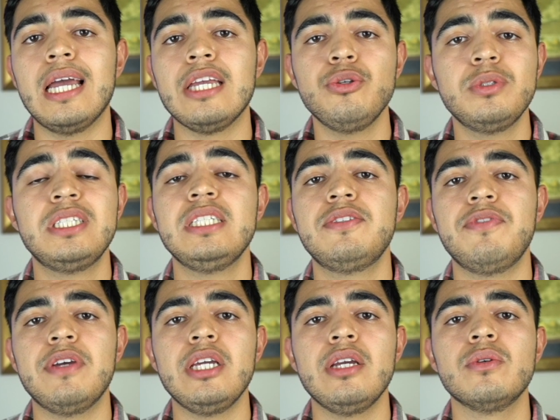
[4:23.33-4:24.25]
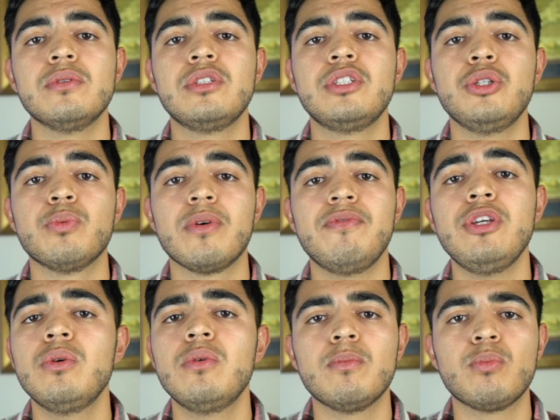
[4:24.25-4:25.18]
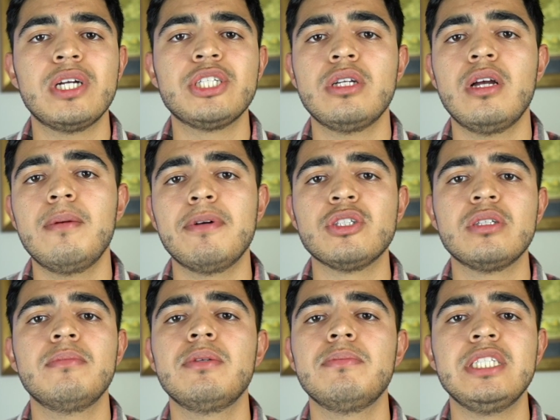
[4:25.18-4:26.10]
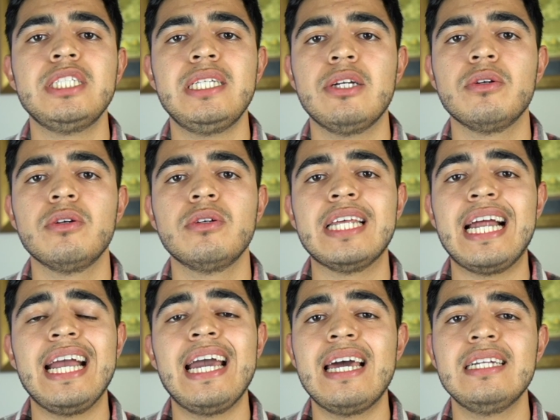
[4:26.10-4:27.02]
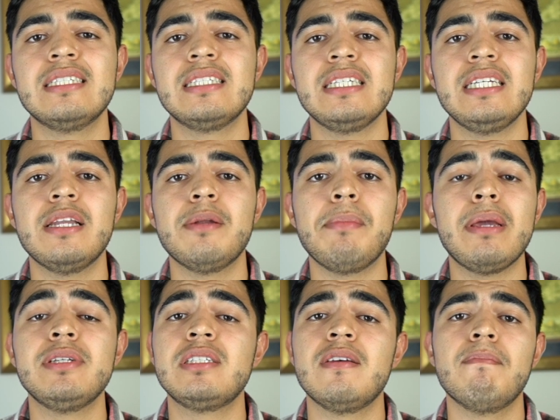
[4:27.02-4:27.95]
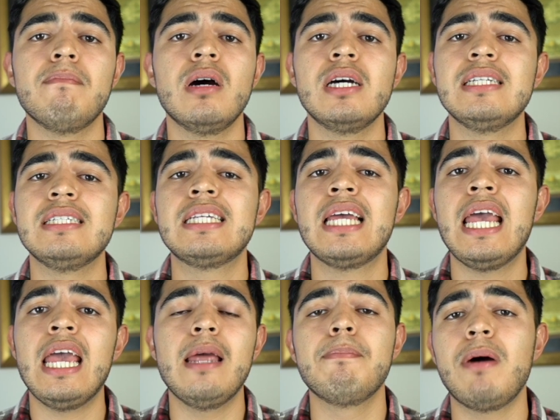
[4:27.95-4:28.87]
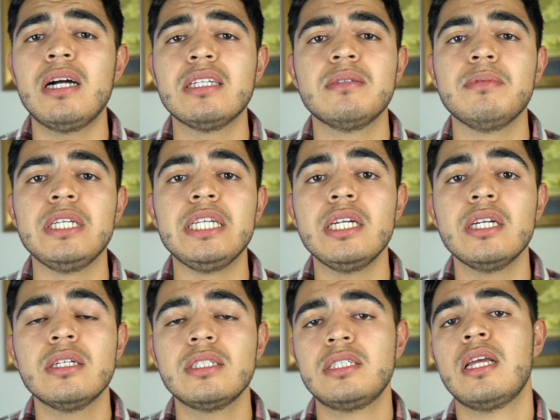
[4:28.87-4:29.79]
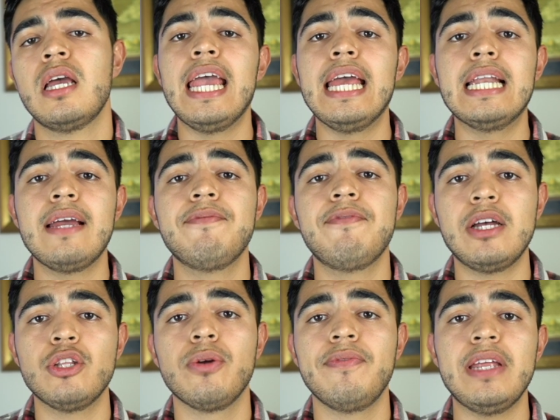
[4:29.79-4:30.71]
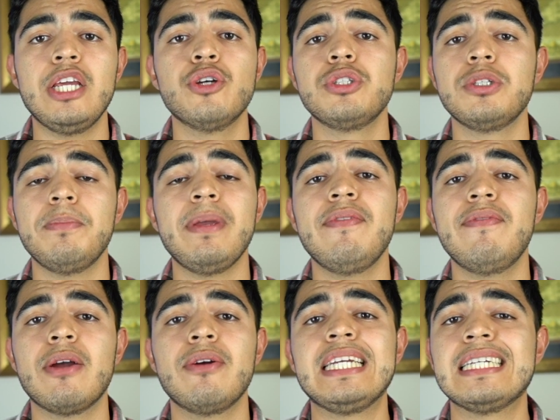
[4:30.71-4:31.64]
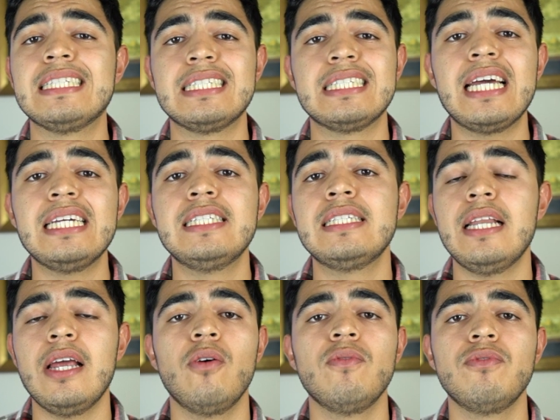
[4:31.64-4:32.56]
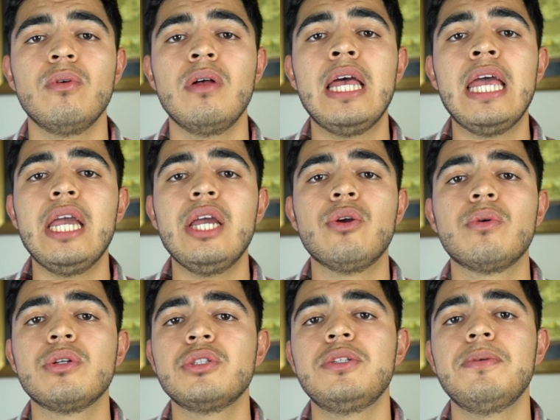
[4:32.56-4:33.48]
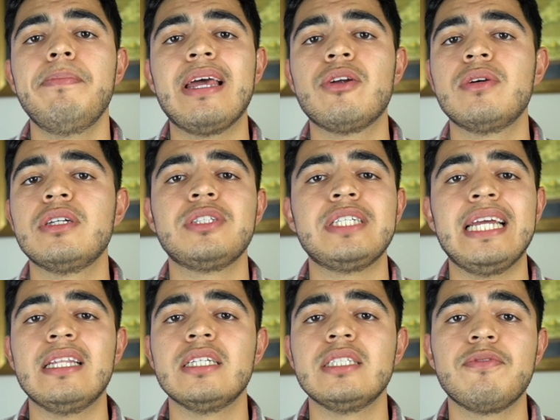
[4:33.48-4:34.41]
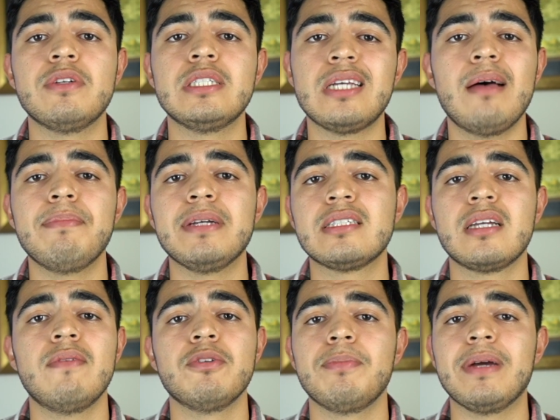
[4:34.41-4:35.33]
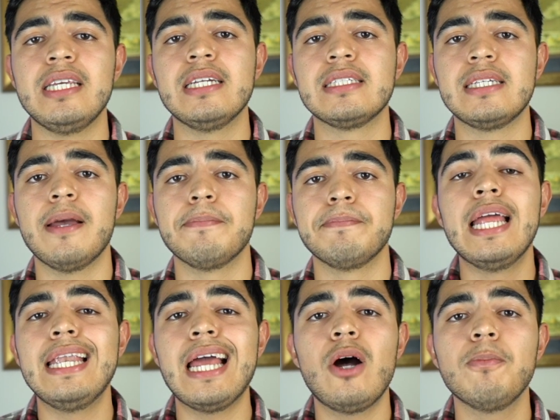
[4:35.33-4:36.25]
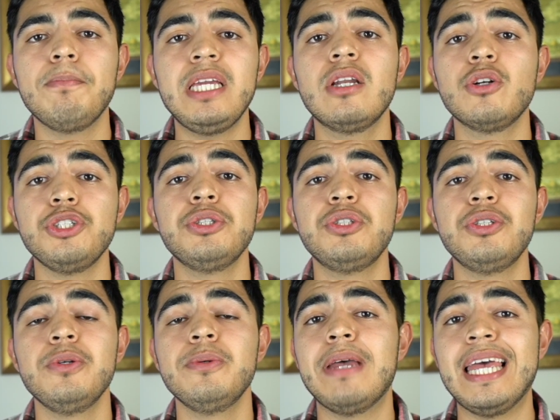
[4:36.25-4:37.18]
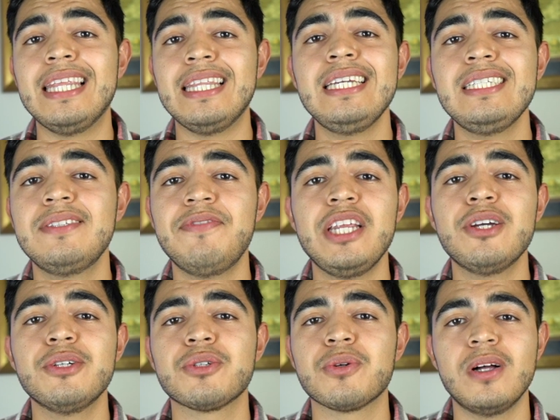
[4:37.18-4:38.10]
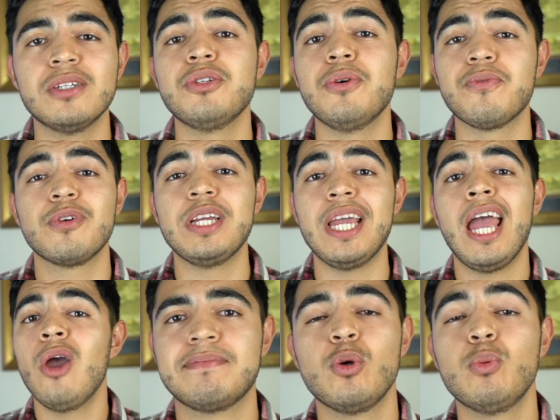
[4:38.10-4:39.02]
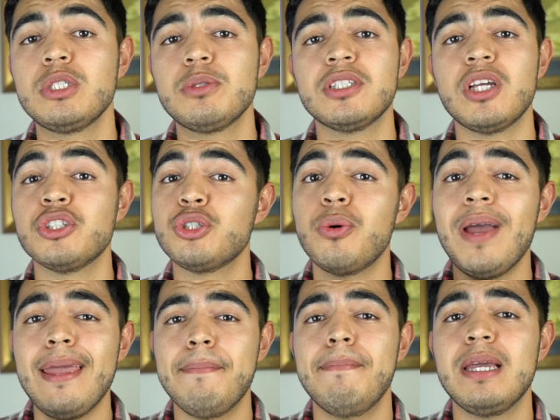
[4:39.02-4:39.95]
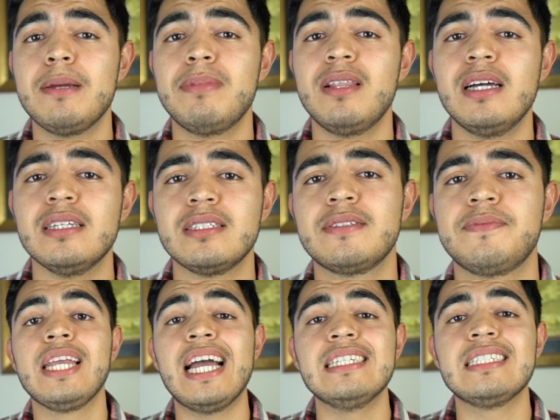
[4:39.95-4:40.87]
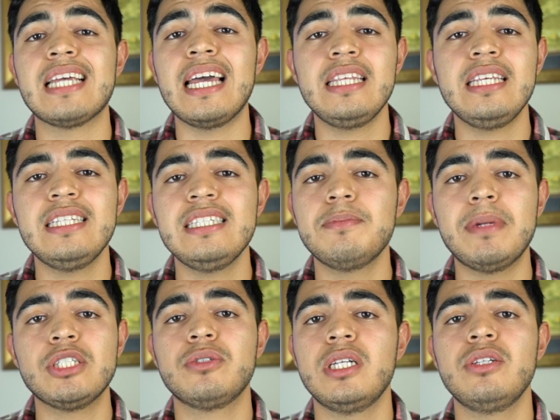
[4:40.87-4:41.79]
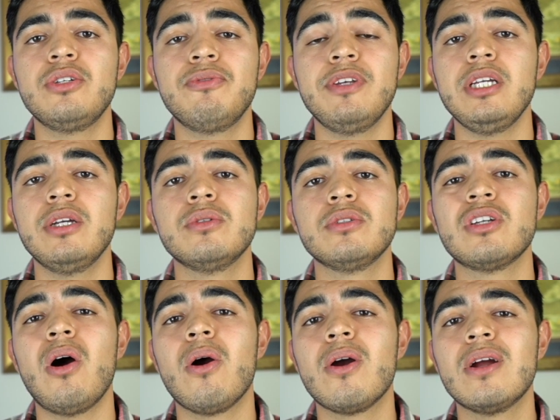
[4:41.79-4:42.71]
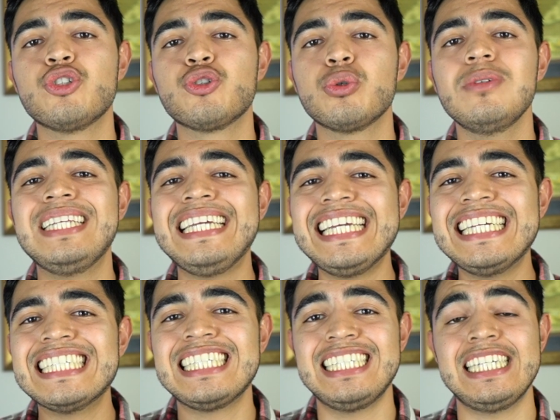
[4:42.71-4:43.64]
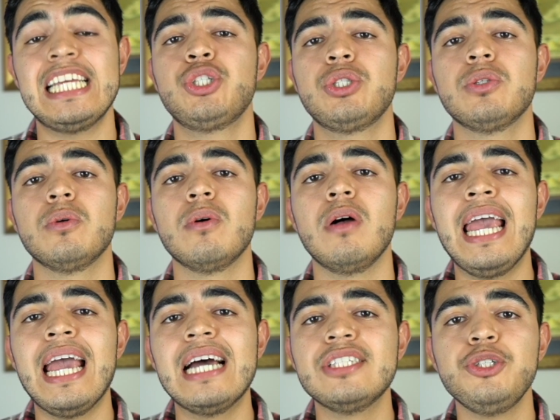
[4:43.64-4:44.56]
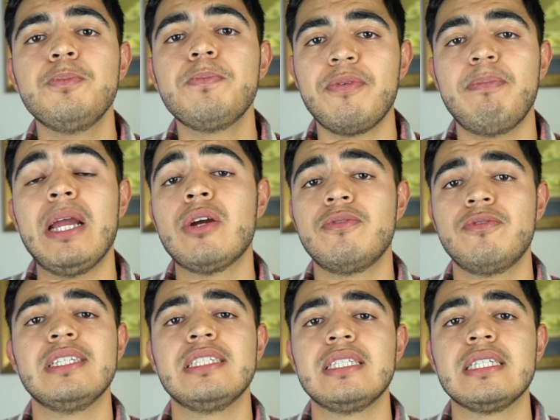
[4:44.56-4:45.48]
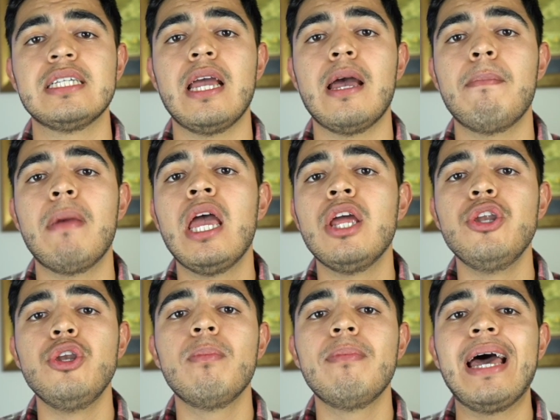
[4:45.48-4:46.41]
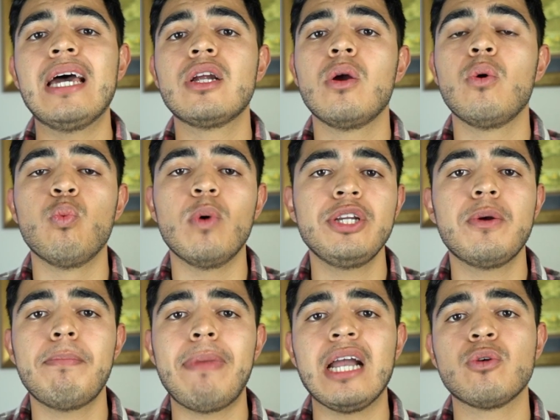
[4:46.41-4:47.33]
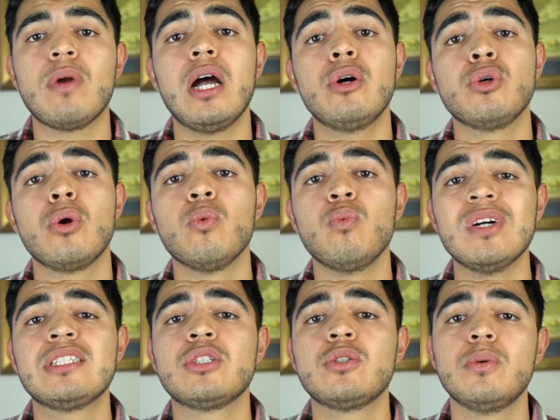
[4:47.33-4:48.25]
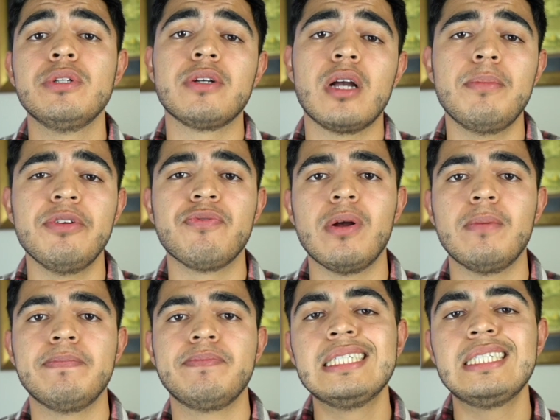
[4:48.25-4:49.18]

I use these videos to review and brush up on some of the material that I hadn't seen in maybe some months and possibly years, and I found their videos to be very concise and helpful in order to better understand the different topics covered by the exam. Now, being on YouTube, these videos are also free, which was also a big plus. Guys, I think these mental dental videos are truly essential as you prepare for this exam, no matter what your background or what school you're coming from.